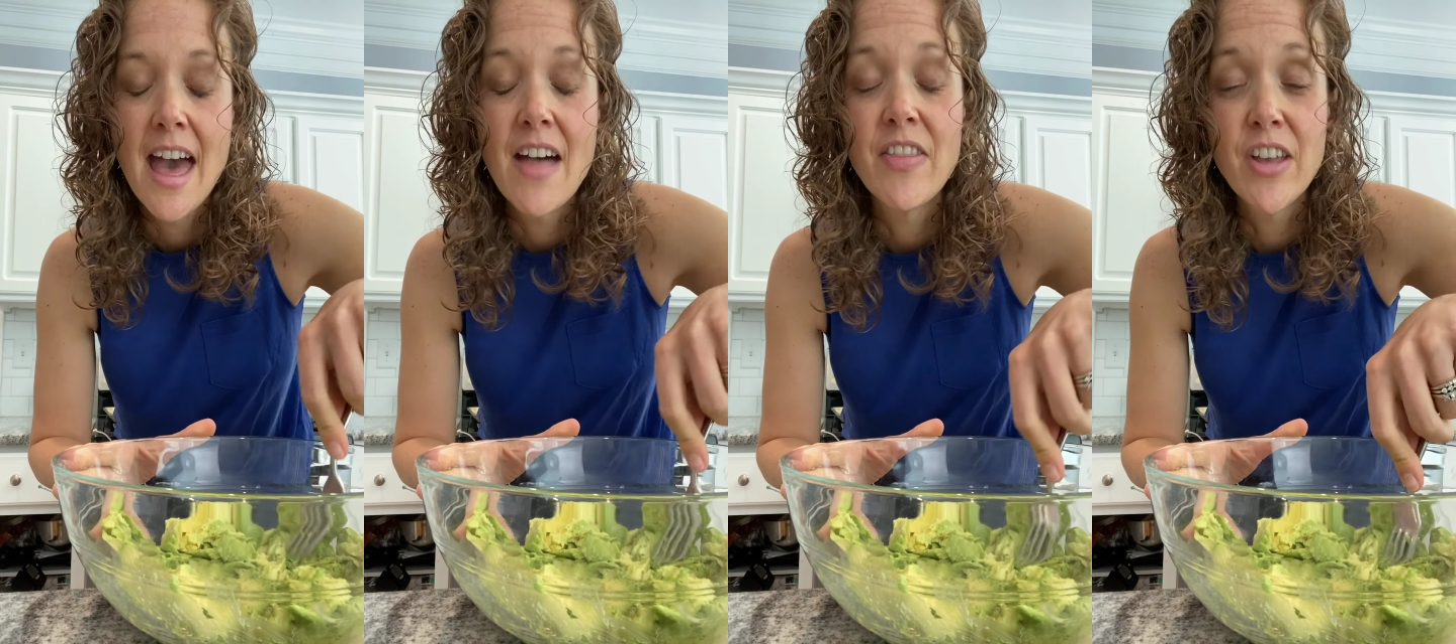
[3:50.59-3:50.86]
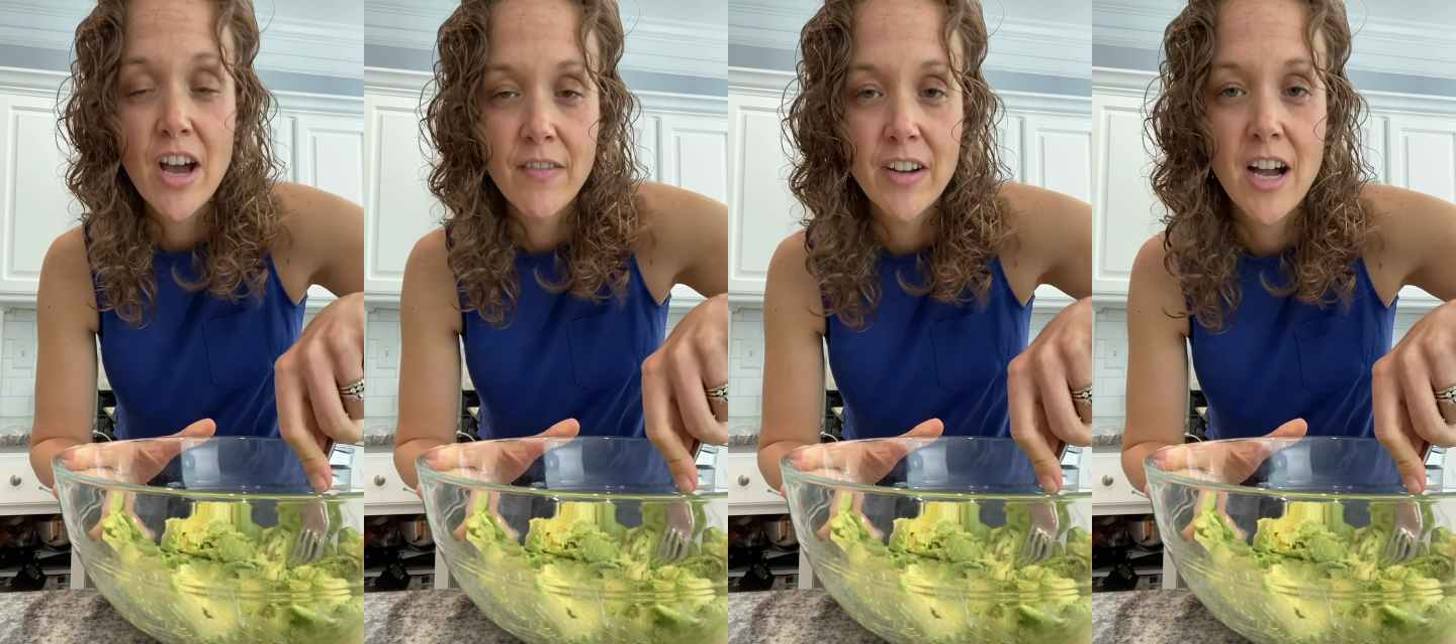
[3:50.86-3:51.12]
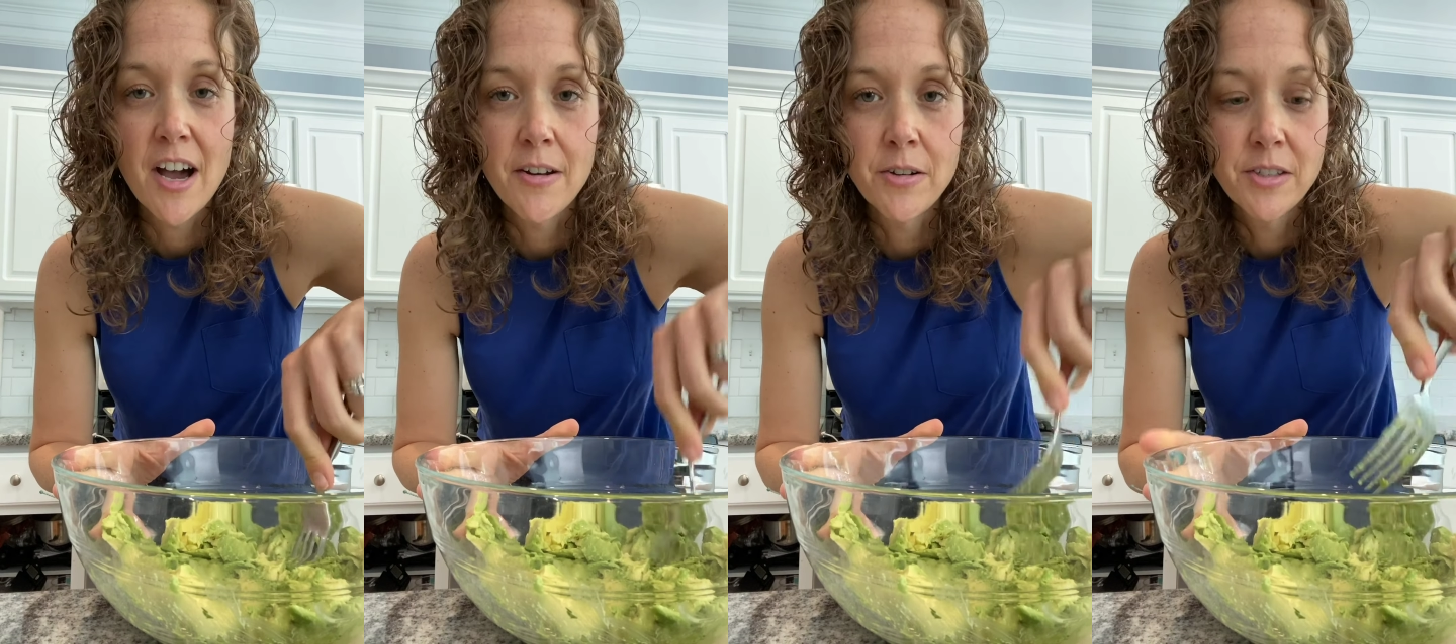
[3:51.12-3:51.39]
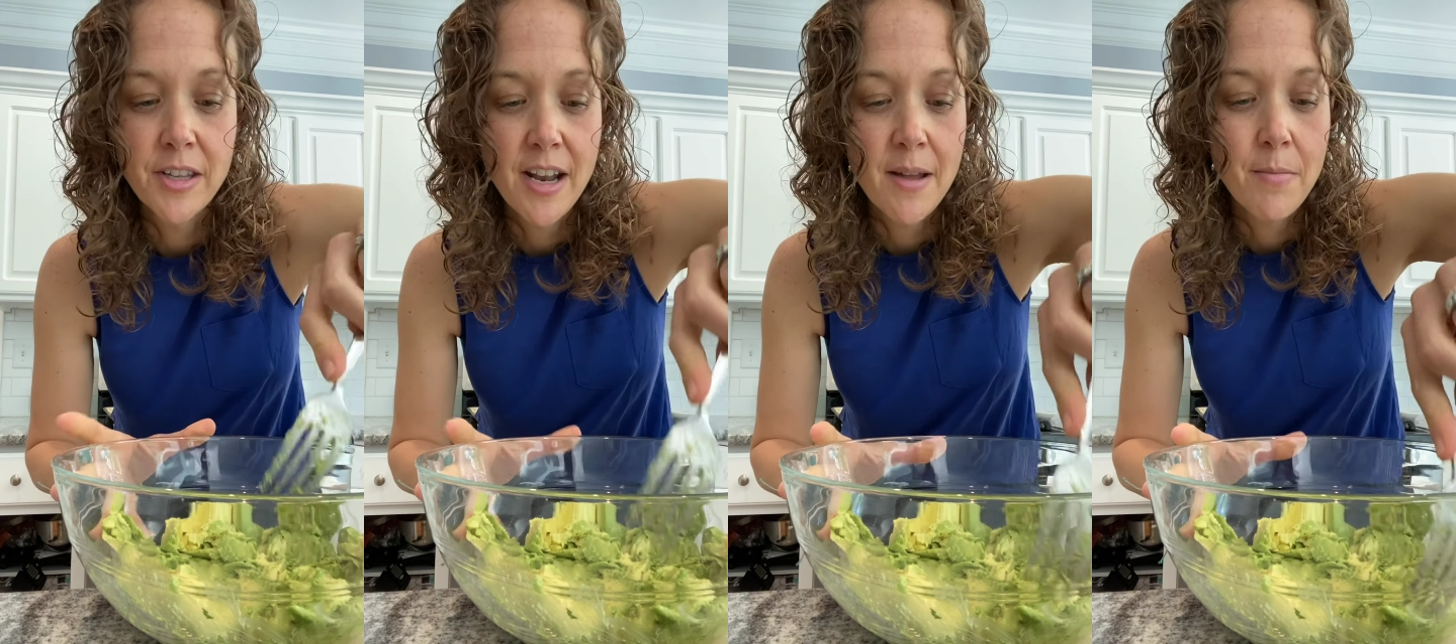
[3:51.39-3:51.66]
The avocados
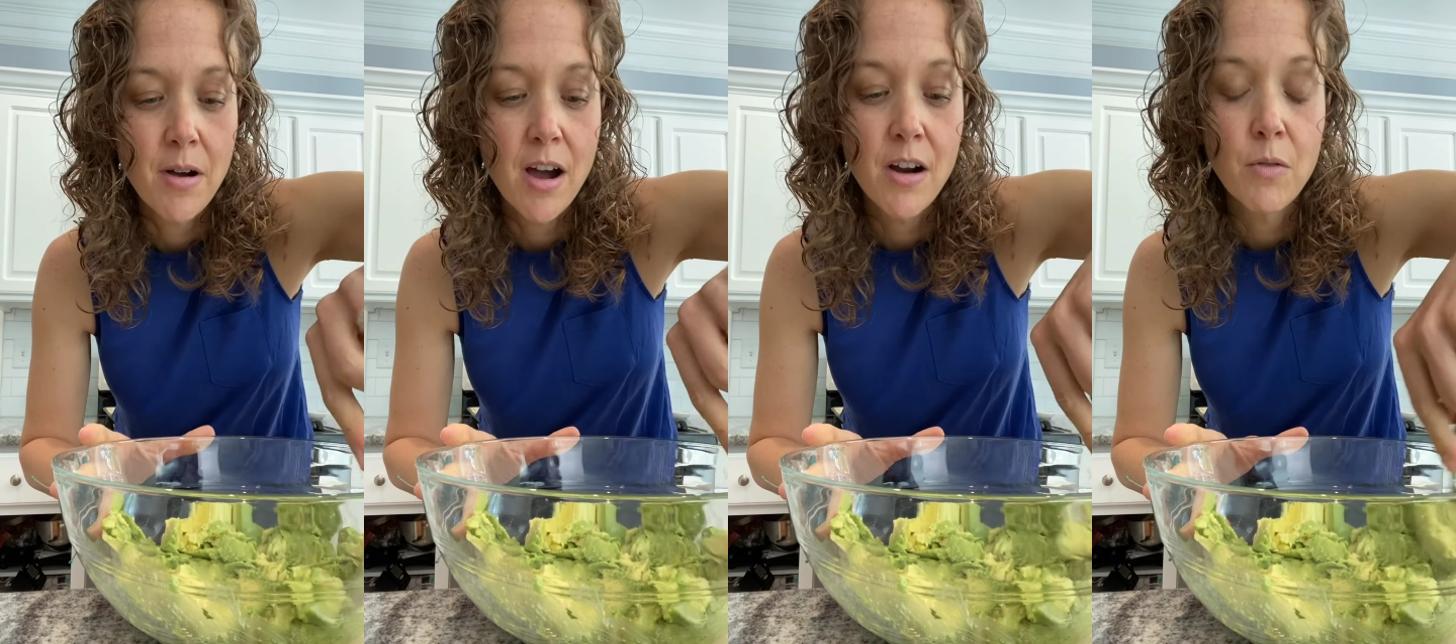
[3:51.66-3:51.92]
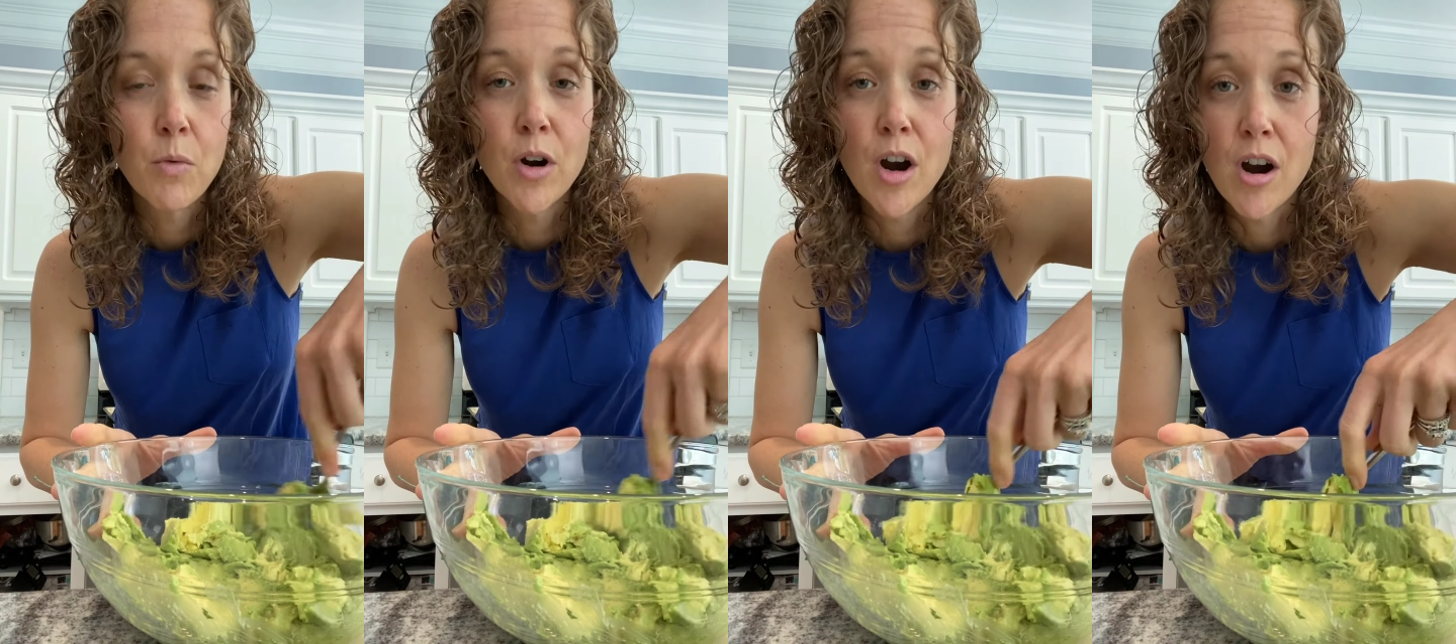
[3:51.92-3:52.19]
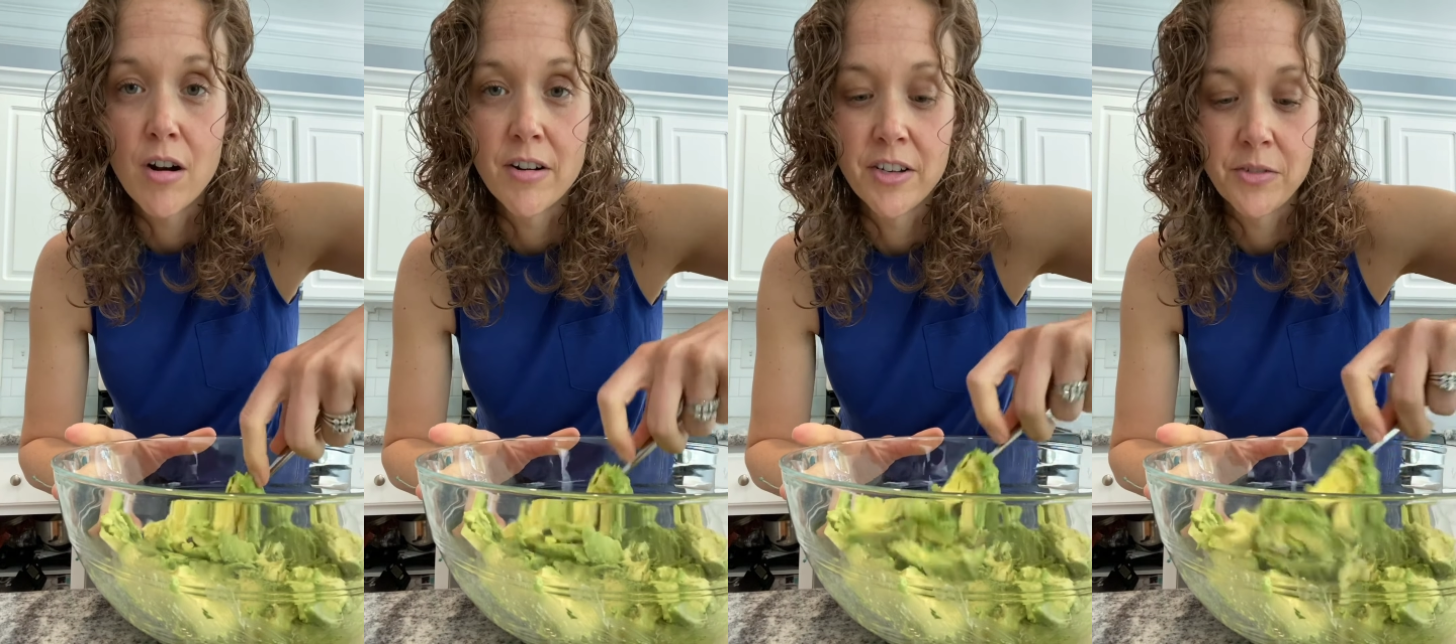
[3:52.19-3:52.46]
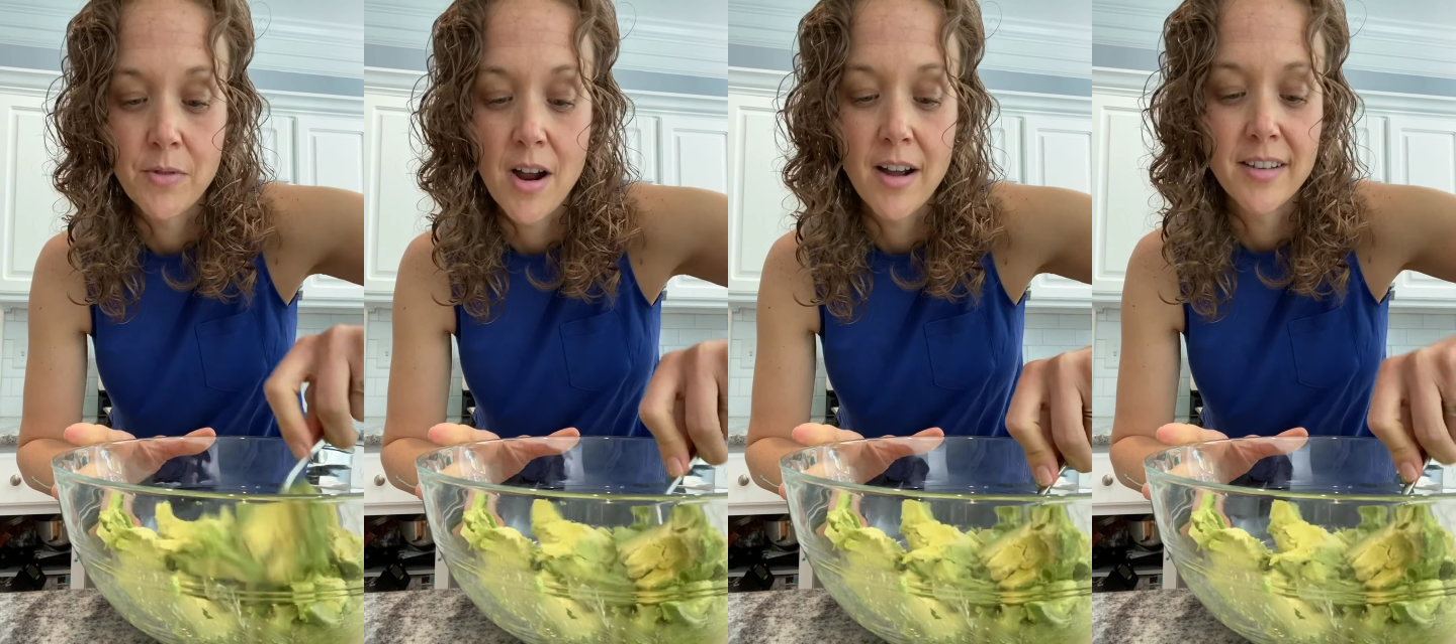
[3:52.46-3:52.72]
that I bought were hard as
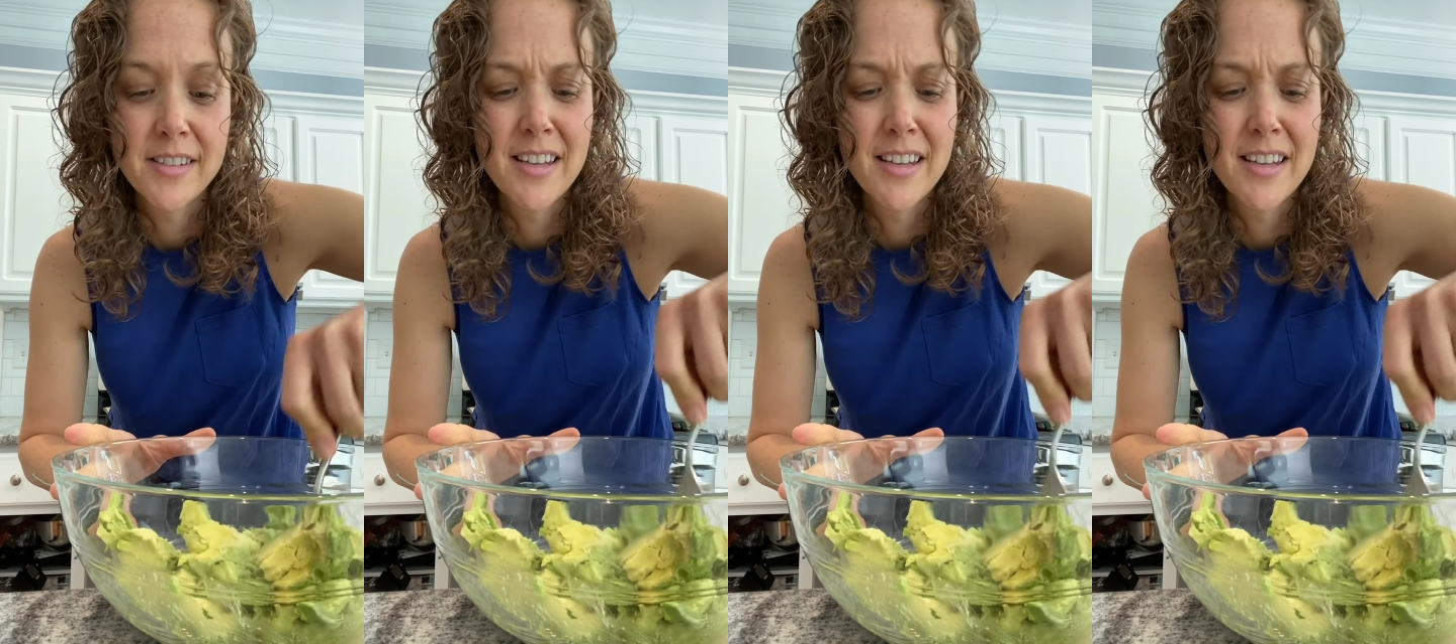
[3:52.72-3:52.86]
rocks.